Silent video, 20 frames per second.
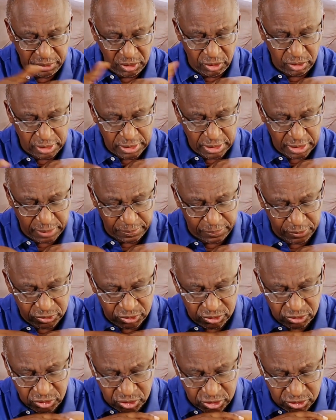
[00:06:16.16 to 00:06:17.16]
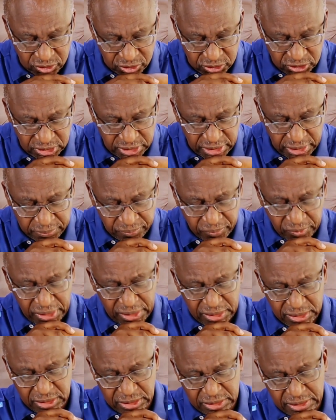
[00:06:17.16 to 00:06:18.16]
May God help us in Jesus' name.
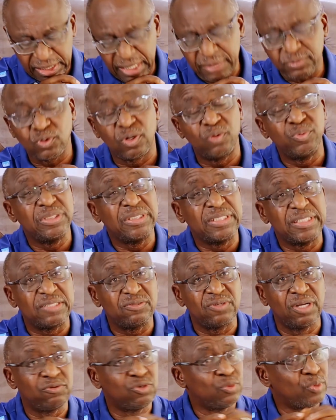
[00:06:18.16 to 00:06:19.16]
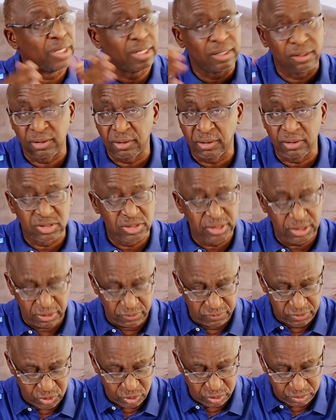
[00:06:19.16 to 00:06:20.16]
It describes what we did when we were all children
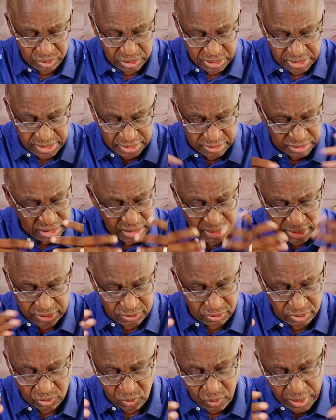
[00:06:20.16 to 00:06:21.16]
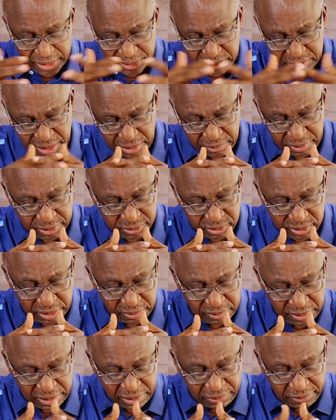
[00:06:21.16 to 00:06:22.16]
of disobedience. It's not quite our,
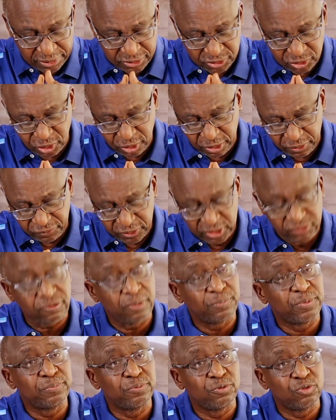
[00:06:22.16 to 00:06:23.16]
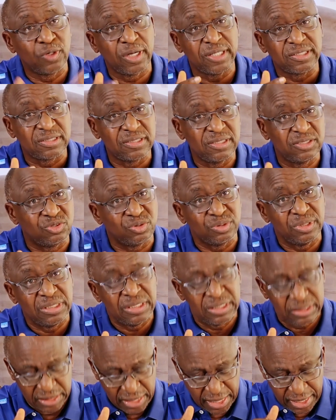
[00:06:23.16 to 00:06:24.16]
our, our stuff, it's for people who are still doing
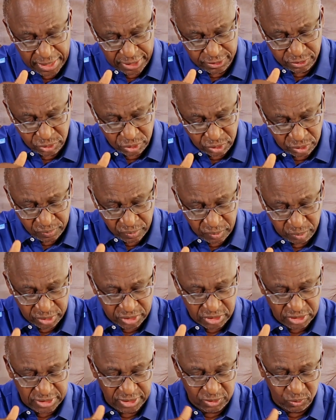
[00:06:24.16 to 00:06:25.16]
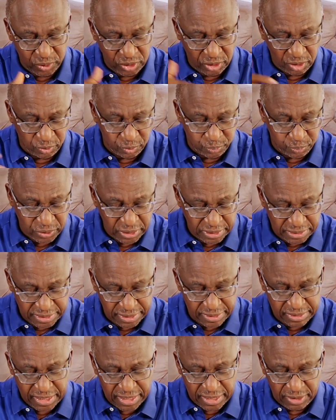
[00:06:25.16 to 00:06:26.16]
it, you know. But it says we
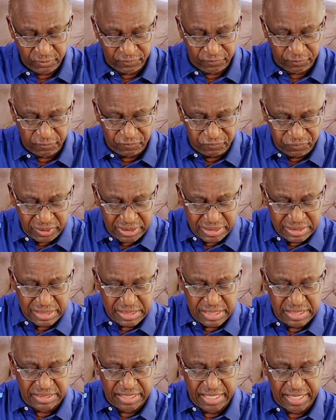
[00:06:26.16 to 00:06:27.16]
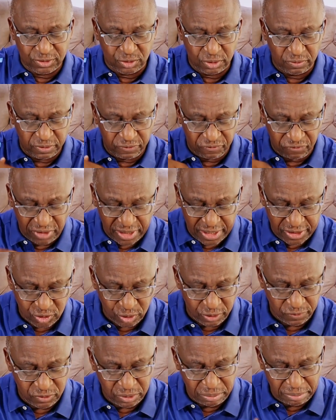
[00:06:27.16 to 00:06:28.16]
operated in fulfilling the desires of the flesh,
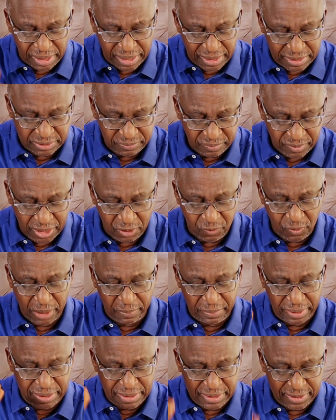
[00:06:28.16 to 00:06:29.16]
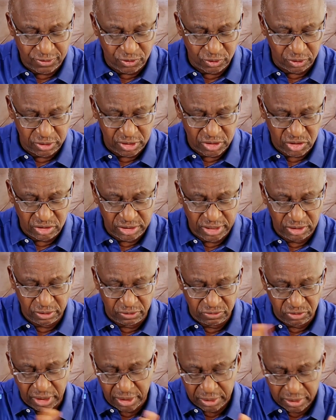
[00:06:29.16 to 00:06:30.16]
of the mind, and we're by nature the children
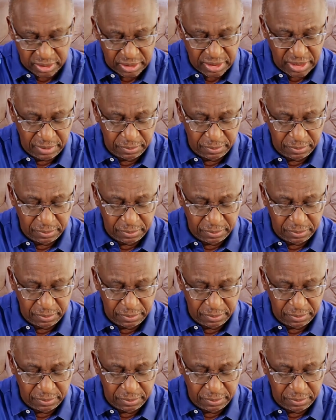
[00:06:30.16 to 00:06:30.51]
of wrath.